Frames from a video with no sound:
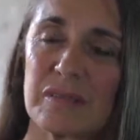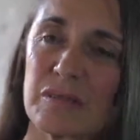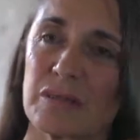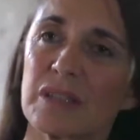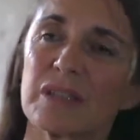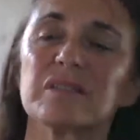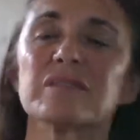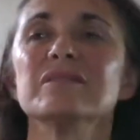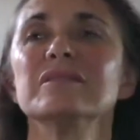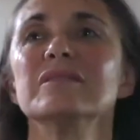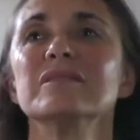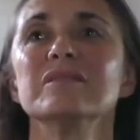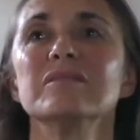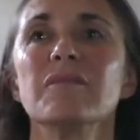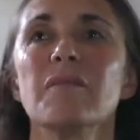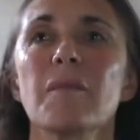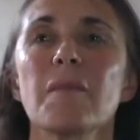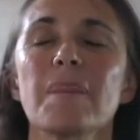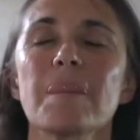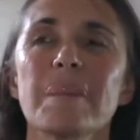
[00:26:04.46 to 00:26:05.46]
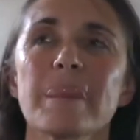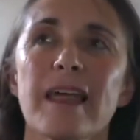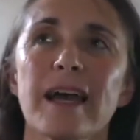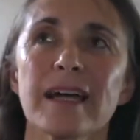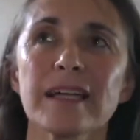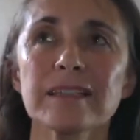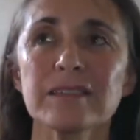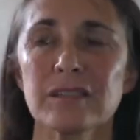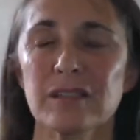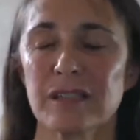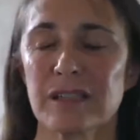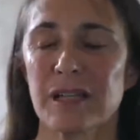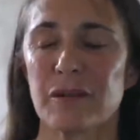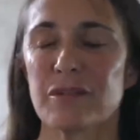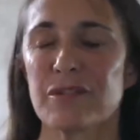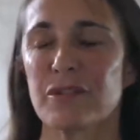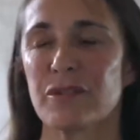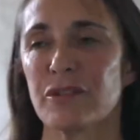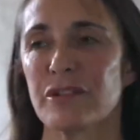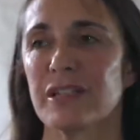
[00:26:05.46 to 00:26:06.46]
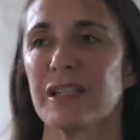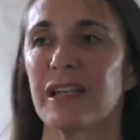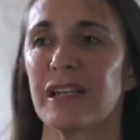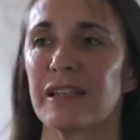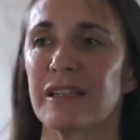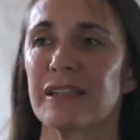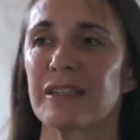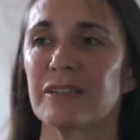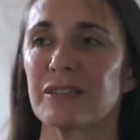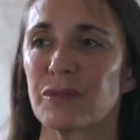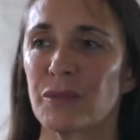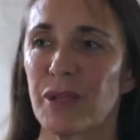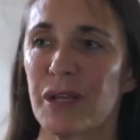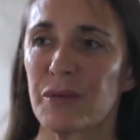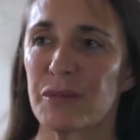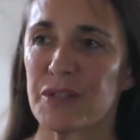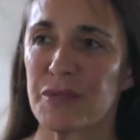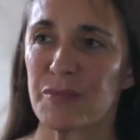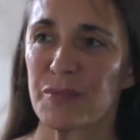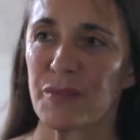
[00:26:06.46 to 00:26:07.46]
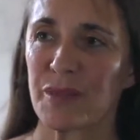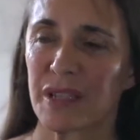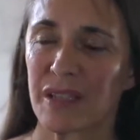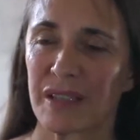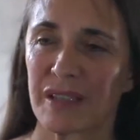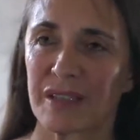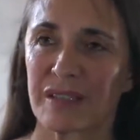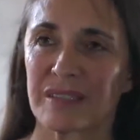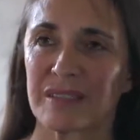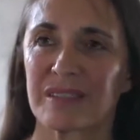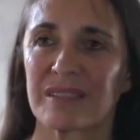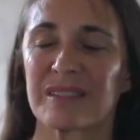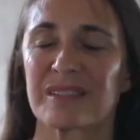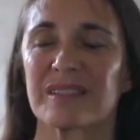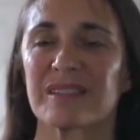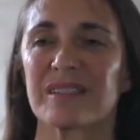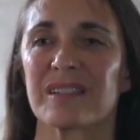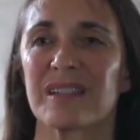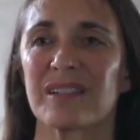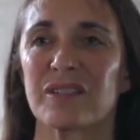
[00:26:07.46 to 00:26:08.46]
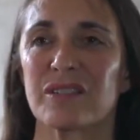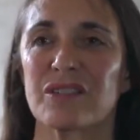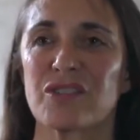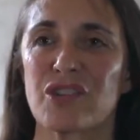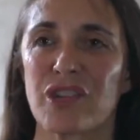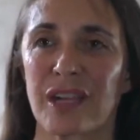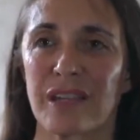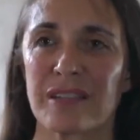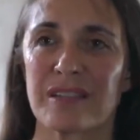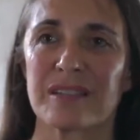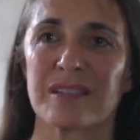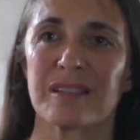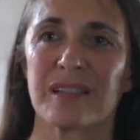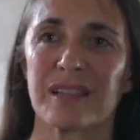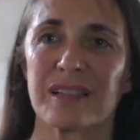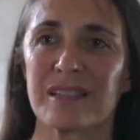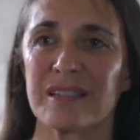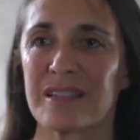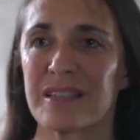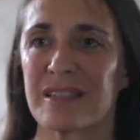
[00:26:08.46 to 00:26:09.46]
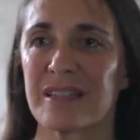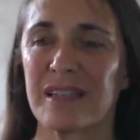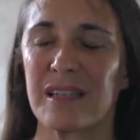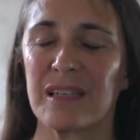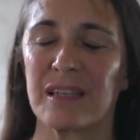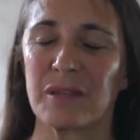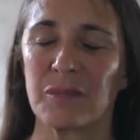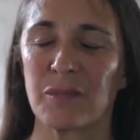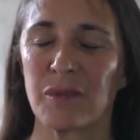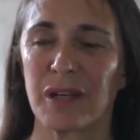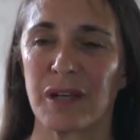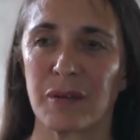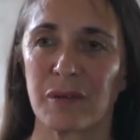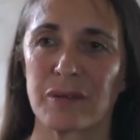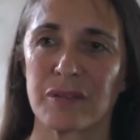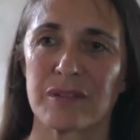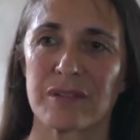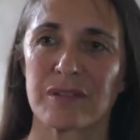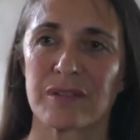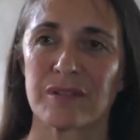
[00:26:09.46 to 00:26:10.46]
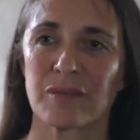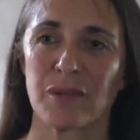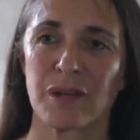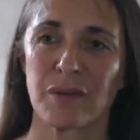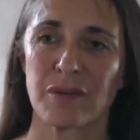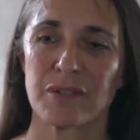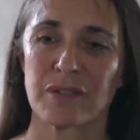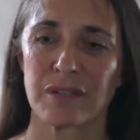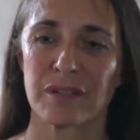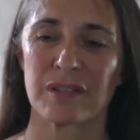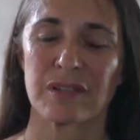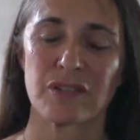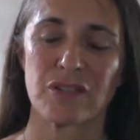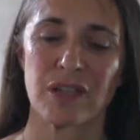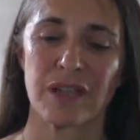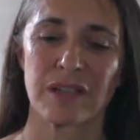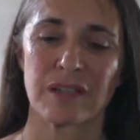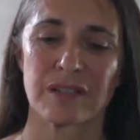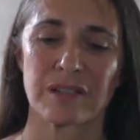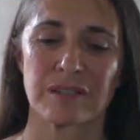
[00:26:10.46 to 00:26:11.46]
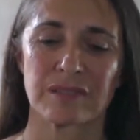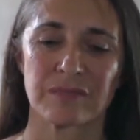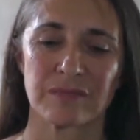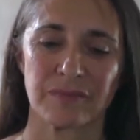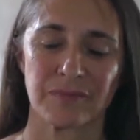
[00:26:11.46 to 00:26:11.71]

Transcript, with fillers: Well, I thought I was going to get killed when I was being on the jet. I didn't see him when I, when I was on the jet.